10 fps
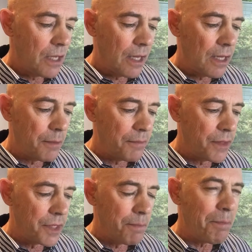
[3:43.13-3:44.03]
um,
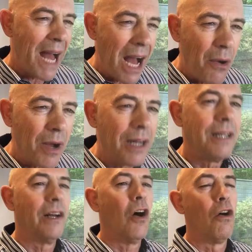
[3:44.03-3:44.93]
the power
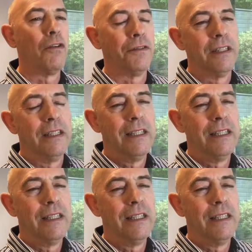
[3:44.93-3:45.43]
of